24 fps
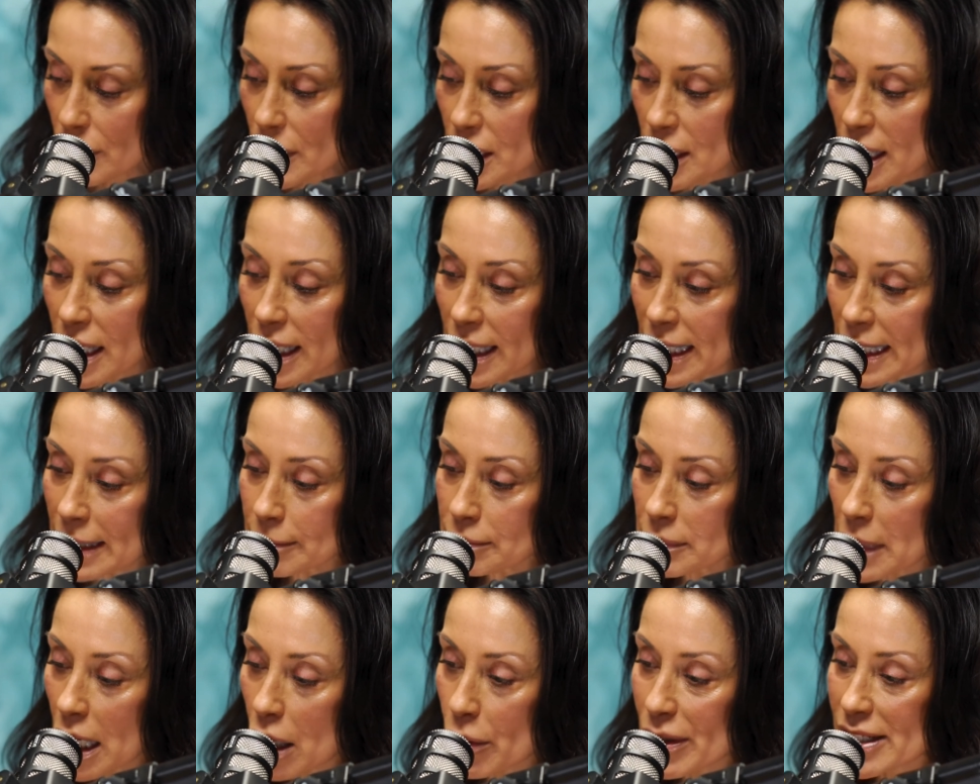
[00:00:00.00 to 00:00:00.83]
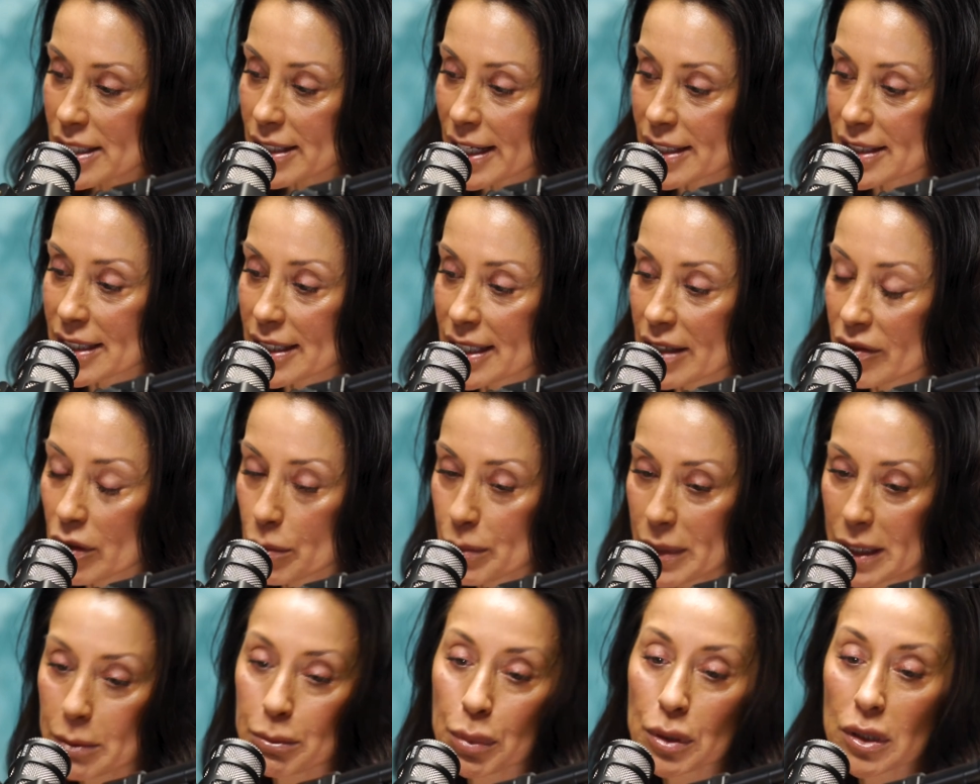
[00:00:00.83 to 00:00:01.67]
Always like to give a
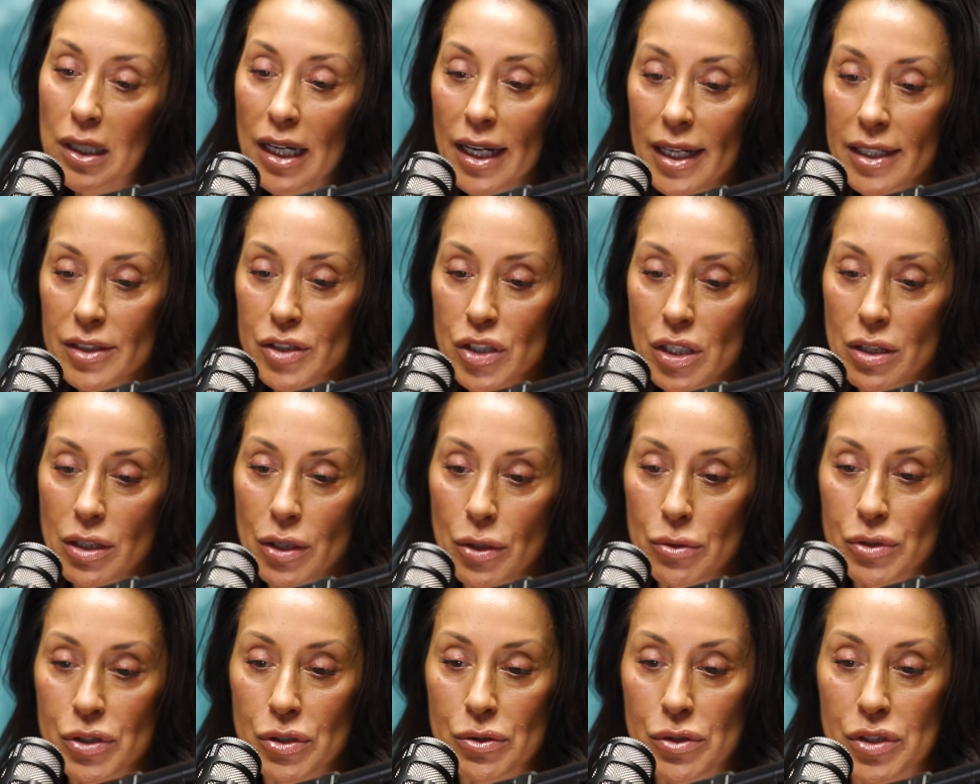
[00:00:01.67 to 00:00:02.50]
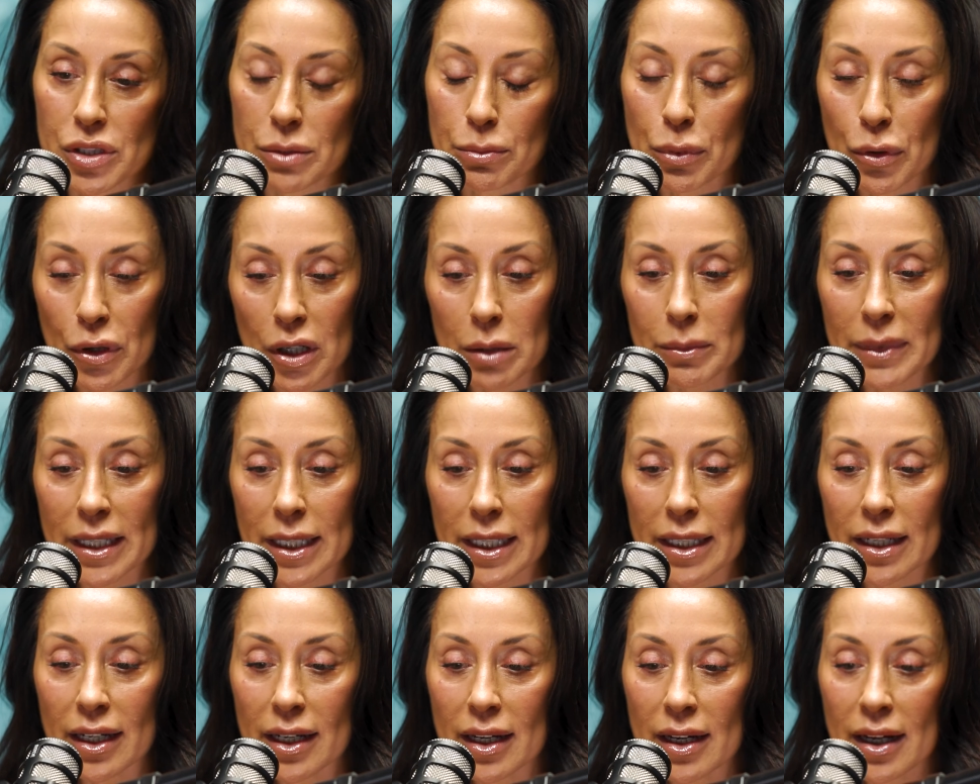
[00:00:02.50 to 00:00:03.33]
big plug to those who support me.